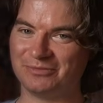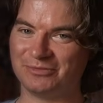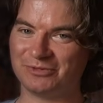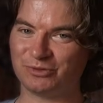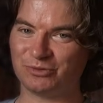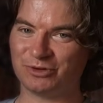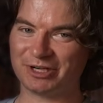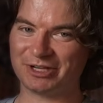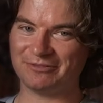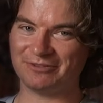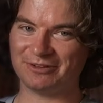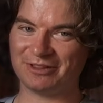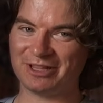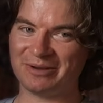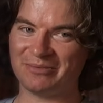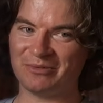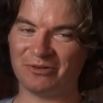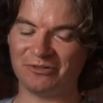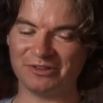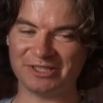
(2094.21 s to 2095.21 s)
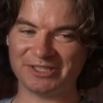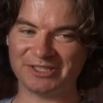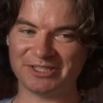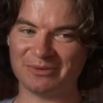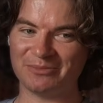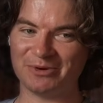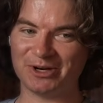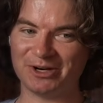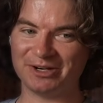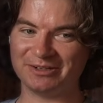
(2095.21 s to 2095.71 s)
was working for them over the
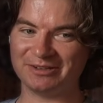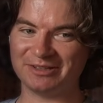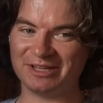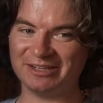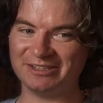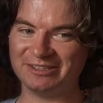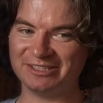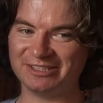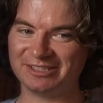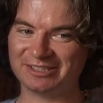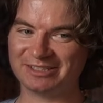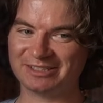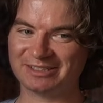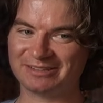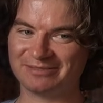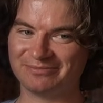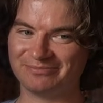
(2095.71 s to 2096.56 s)
summer, and then just